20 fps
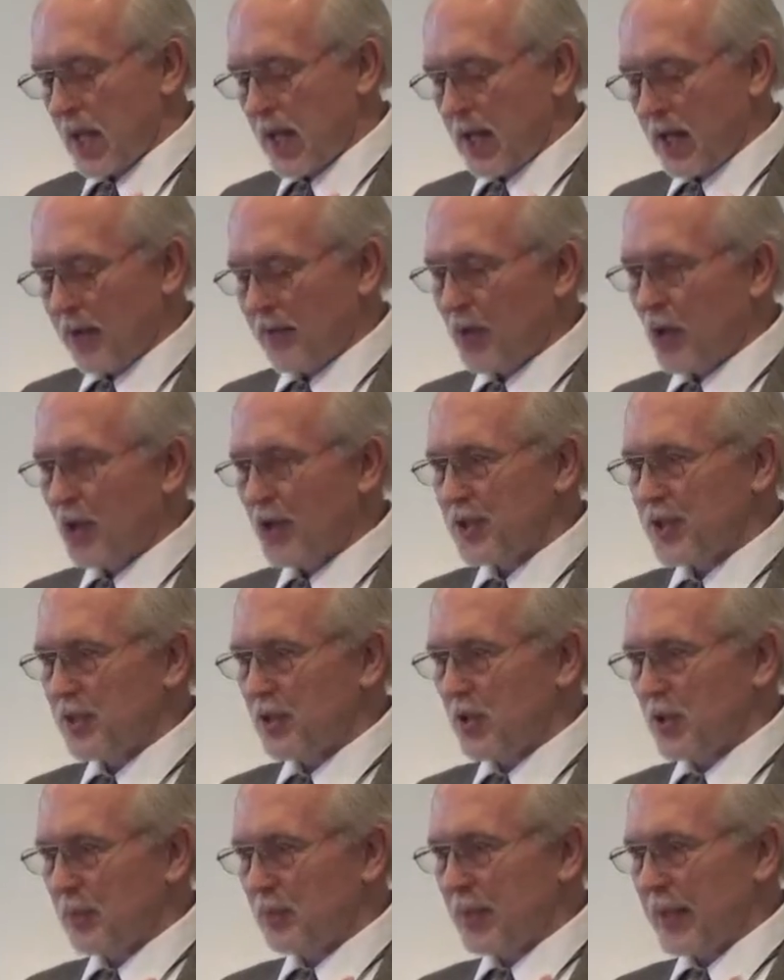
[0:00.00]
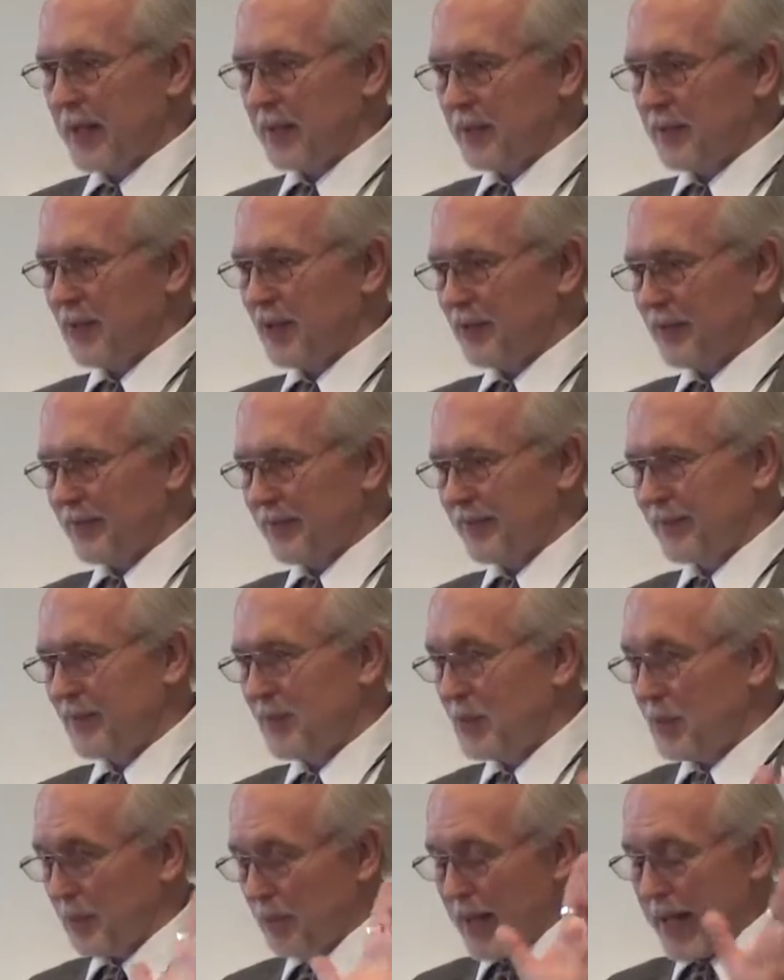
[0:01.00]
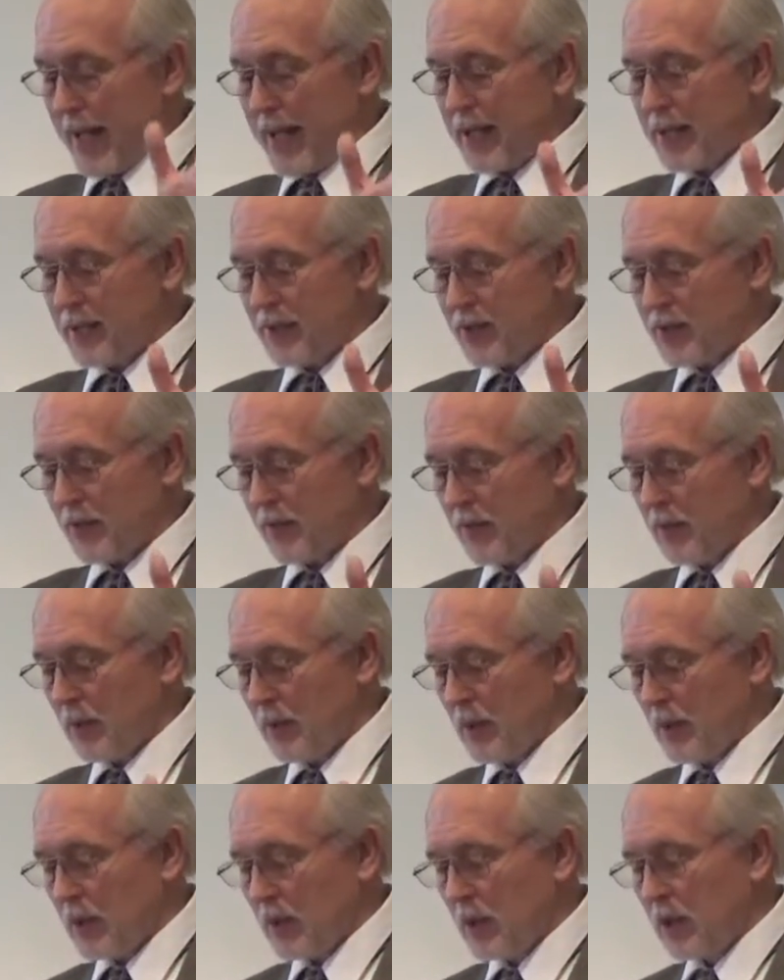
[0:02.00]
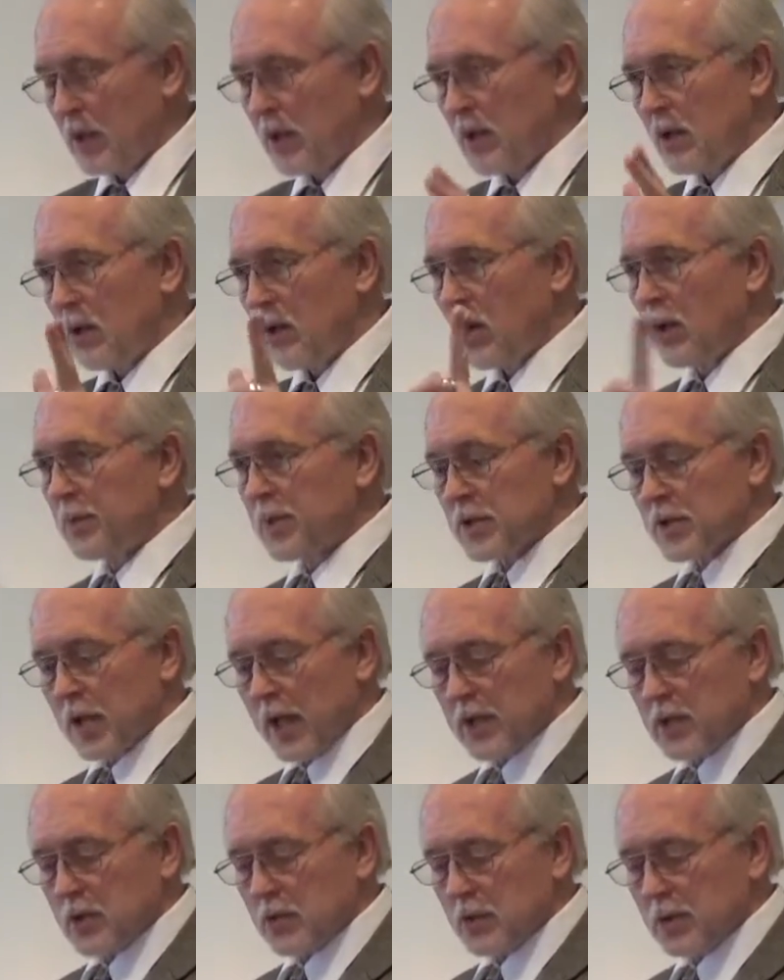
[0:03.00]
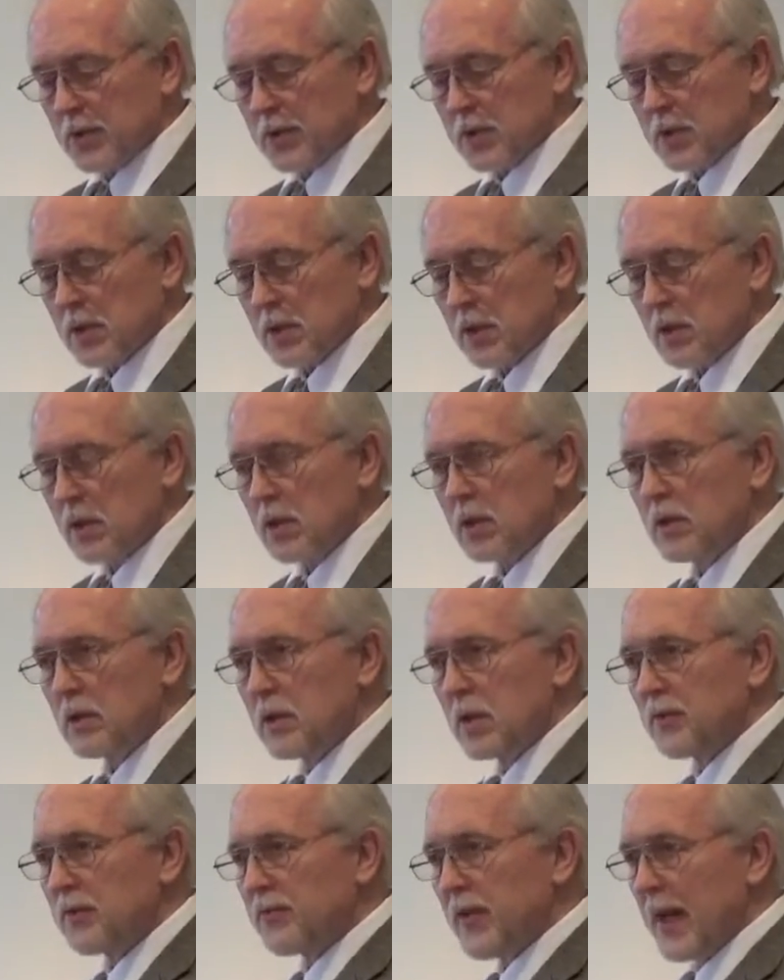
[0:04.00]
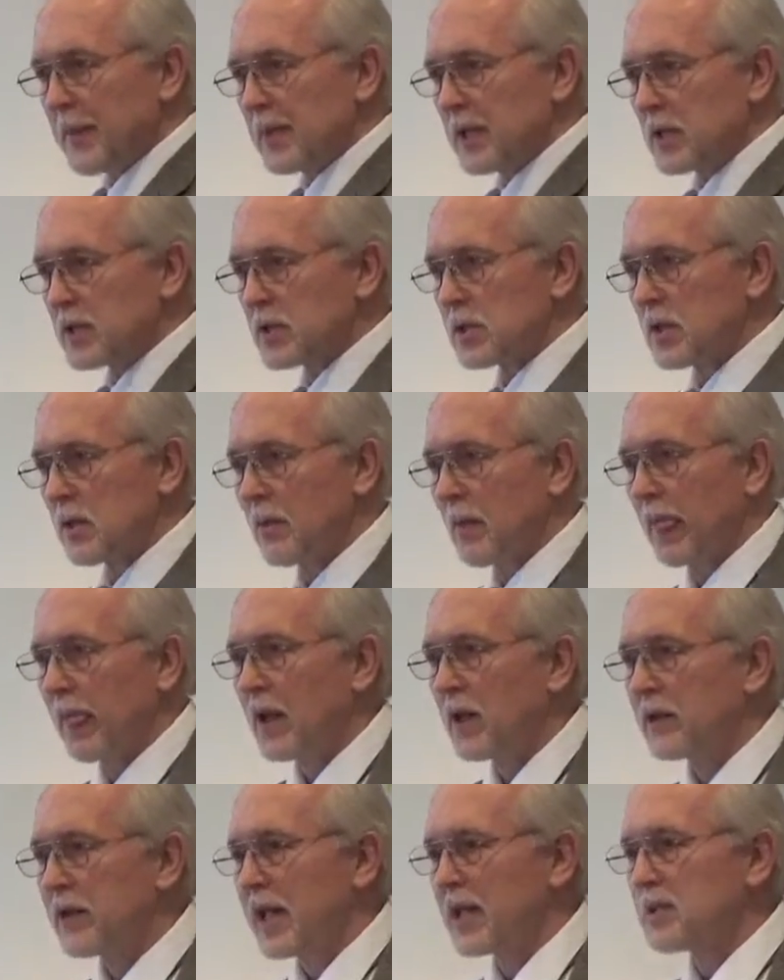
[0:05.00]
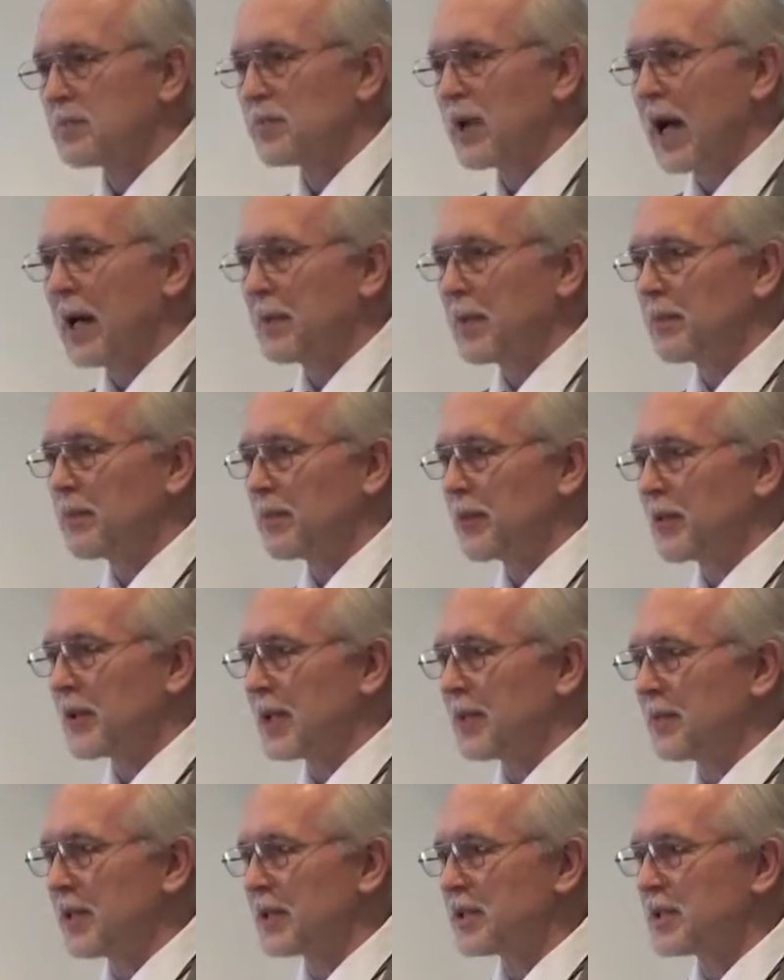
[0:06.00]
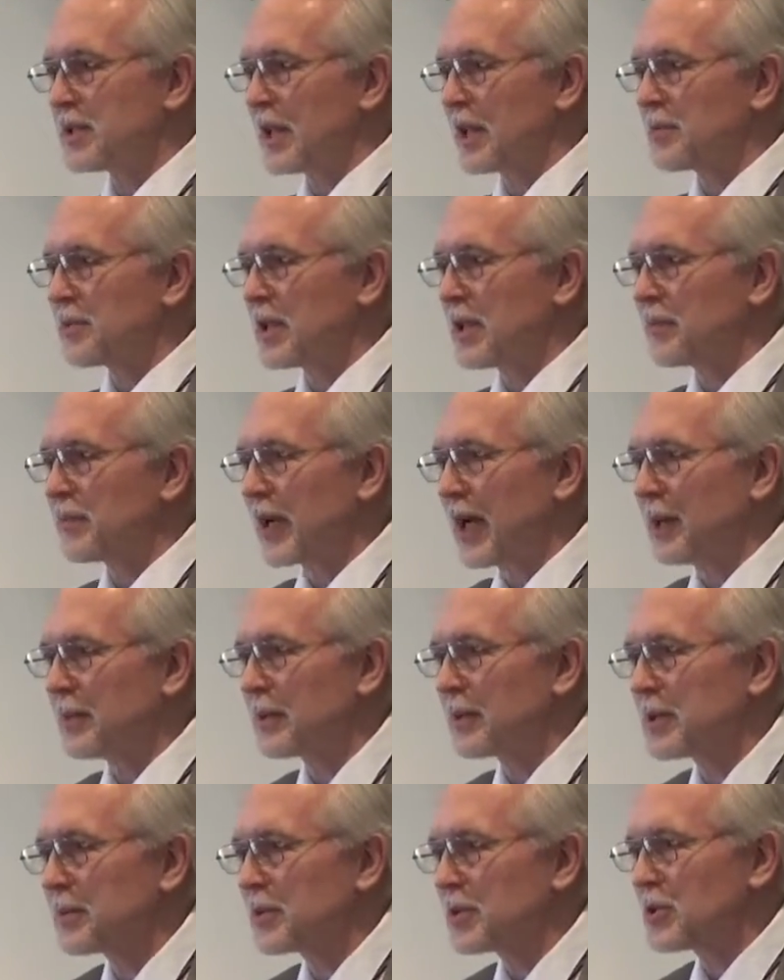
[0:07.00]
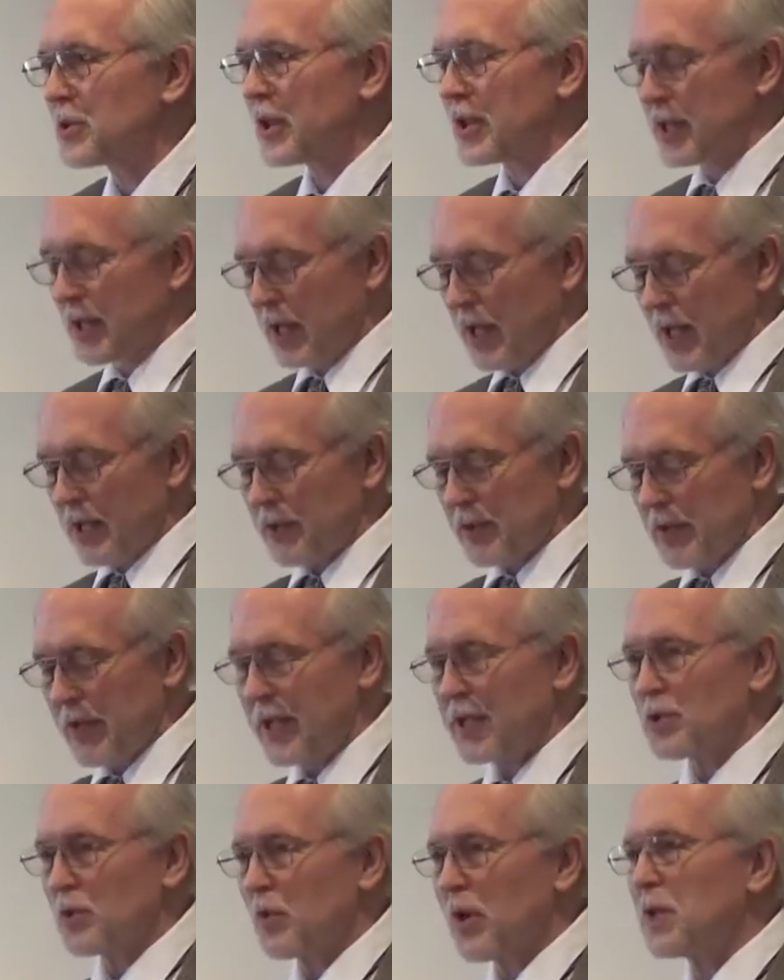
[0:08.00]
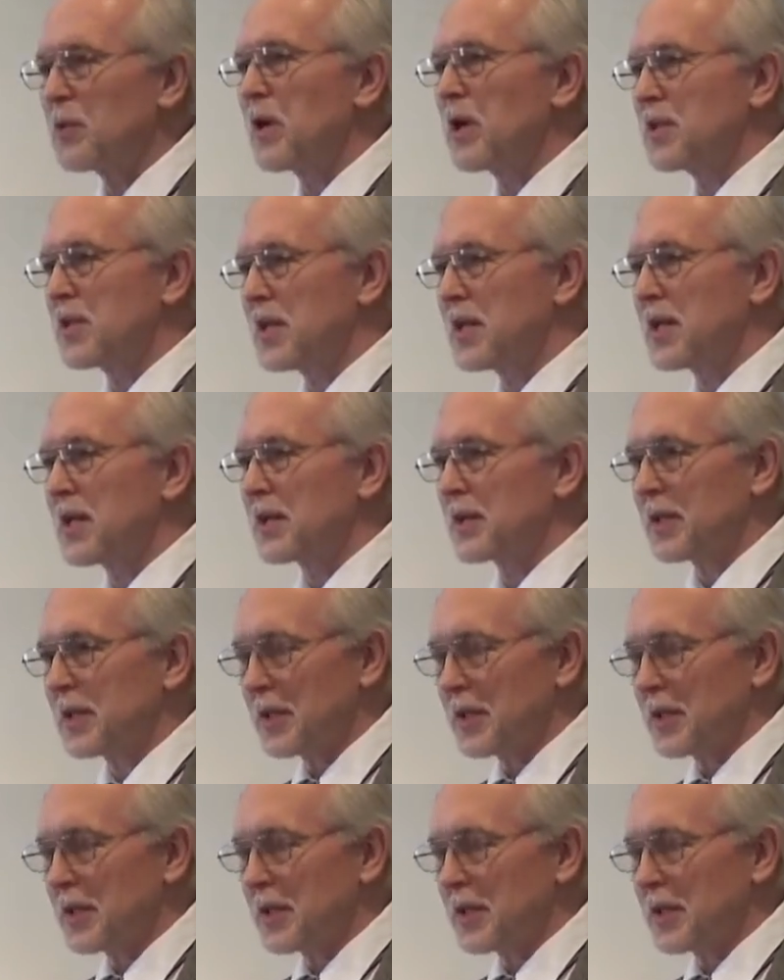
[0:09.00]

Of course he's going to blame pagans, homosexuals, and feminists. That's probably pretty much sums up probably the majority of the congregation, one way or the other.